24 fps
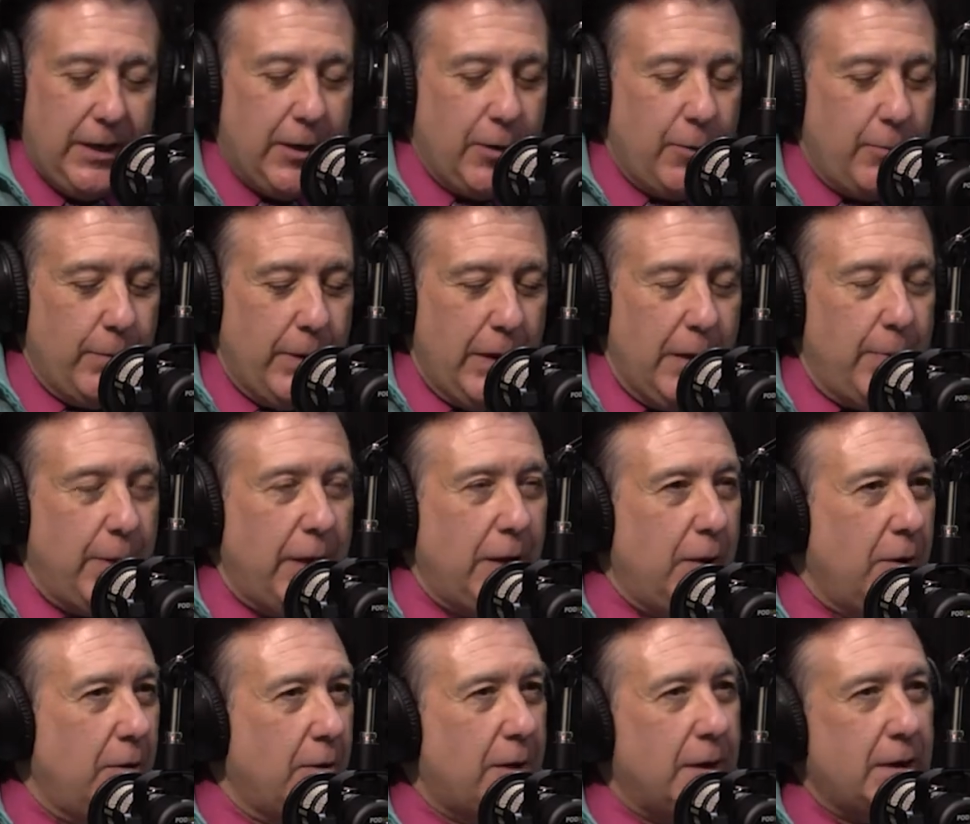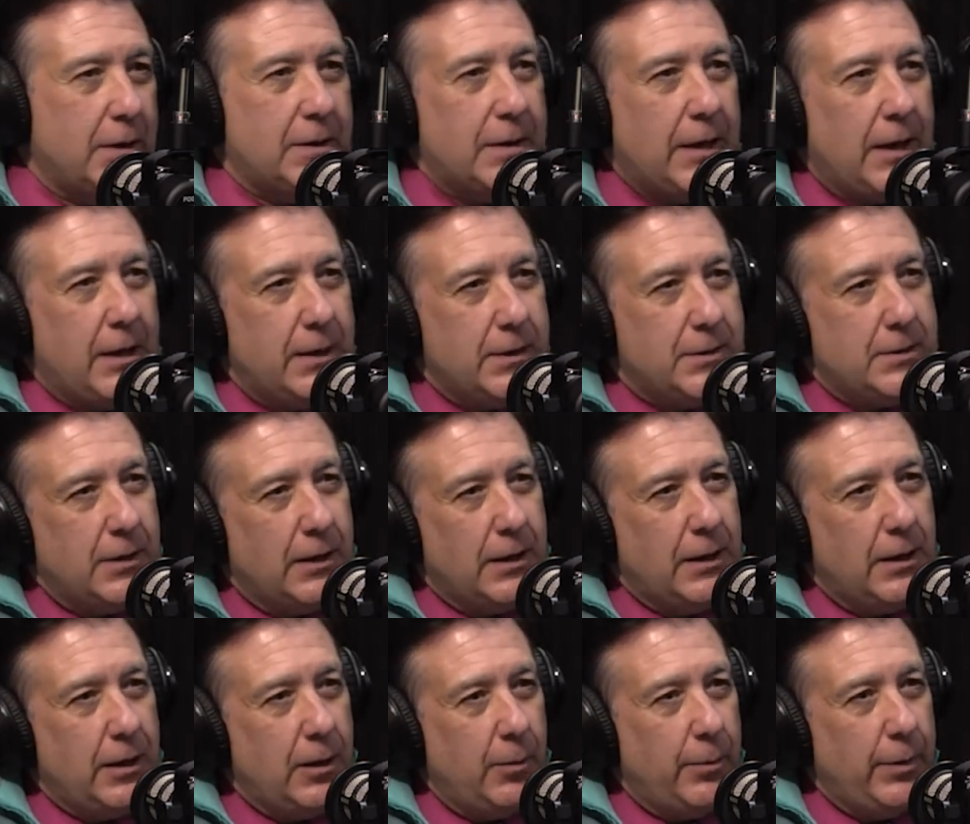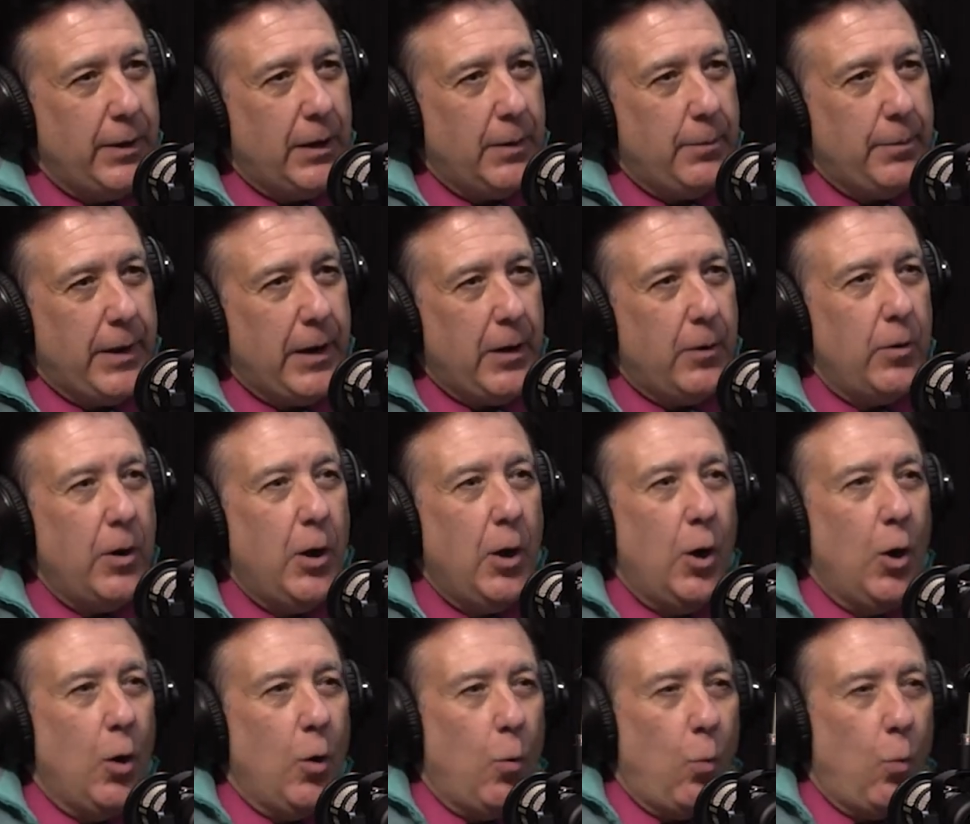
EO, maybe you can tell us a little bit about